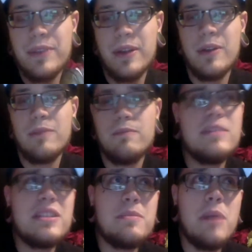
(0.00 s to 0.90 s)

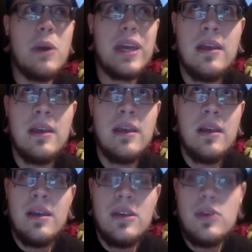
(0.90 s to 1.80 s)
it.
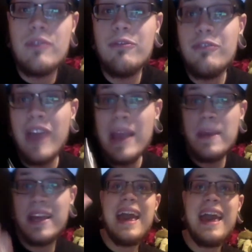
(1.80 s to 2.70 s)
You can
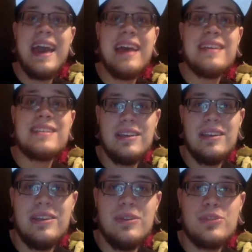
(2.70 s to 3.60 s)
vape it as
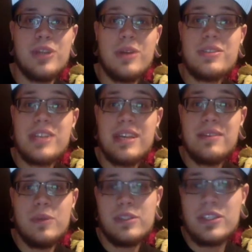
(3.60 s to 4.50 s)
you charge it,
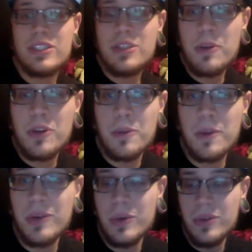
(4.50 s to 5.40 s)
which is super
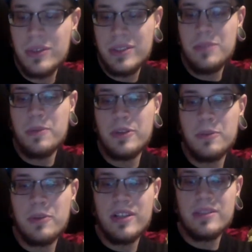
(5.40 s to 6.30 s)
duper cool, super
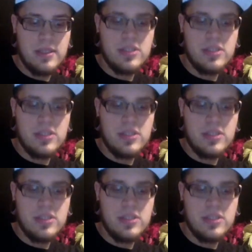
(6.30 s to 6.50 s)
duper awesome.